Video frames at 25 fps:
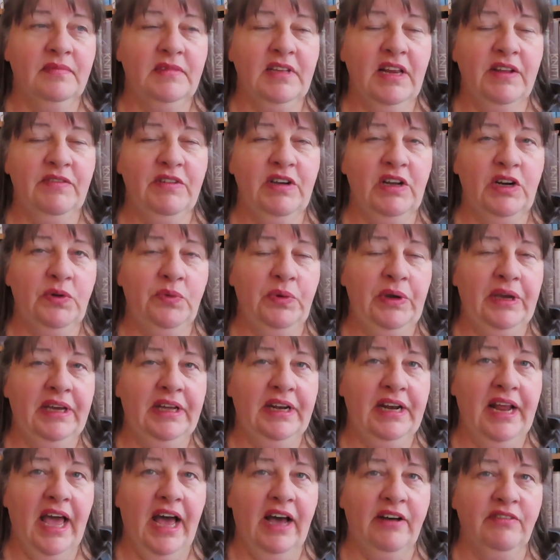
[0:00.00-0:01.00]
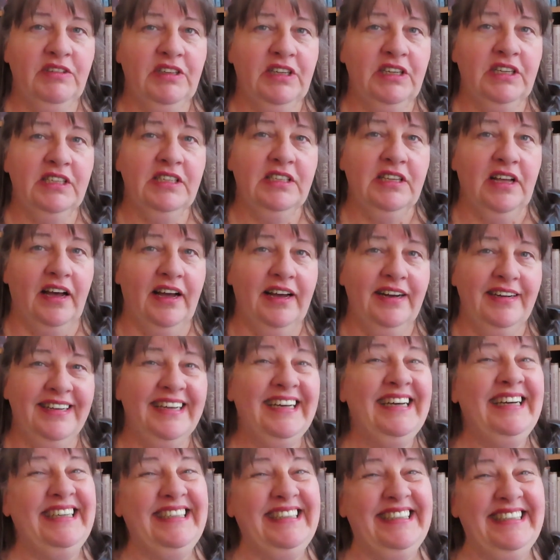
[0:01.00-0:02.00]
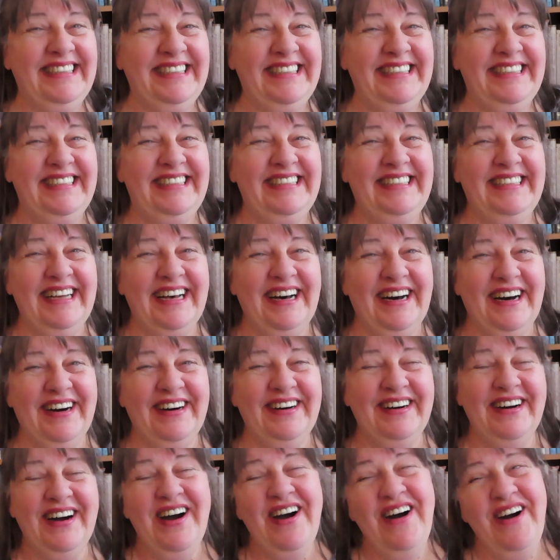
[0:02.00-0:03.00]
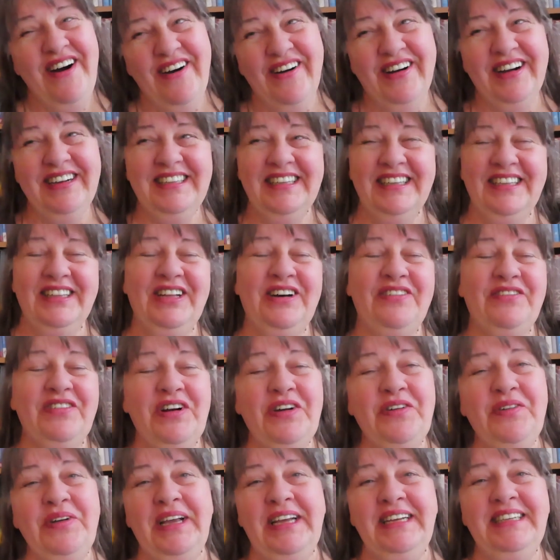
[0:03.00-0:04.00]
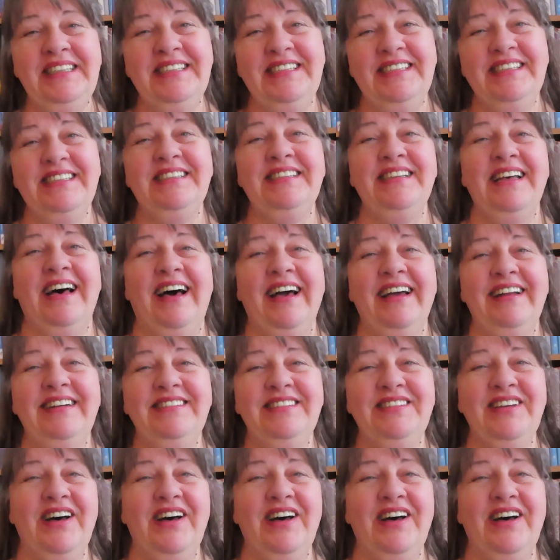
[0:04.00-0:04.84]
I've got a week and a half to decide, or a little over a week to decide.